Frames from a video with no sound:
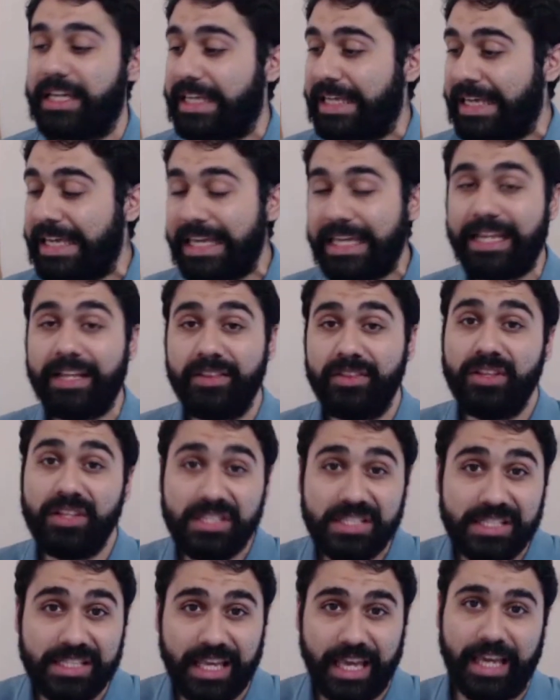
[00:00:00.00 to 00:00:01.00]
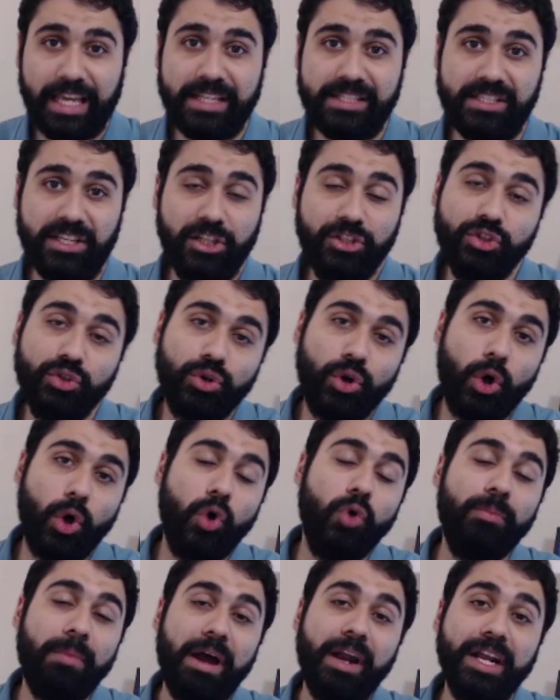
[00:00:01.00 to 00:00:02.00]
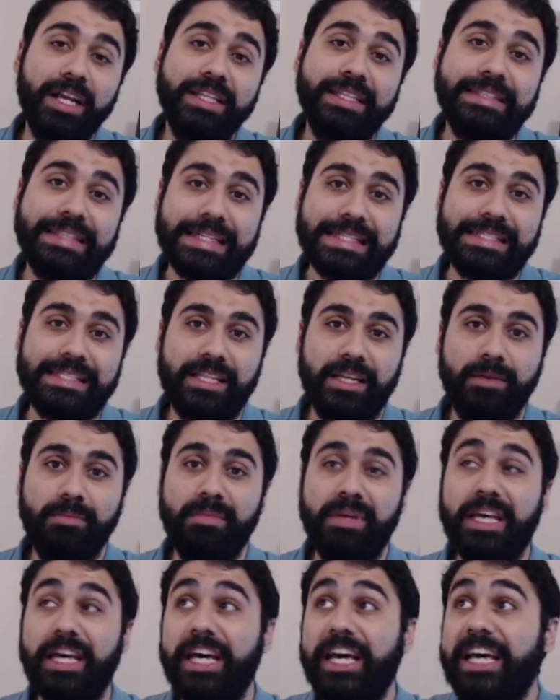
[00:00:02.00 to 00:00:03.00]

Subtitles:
Here in this case, in your own marketing system,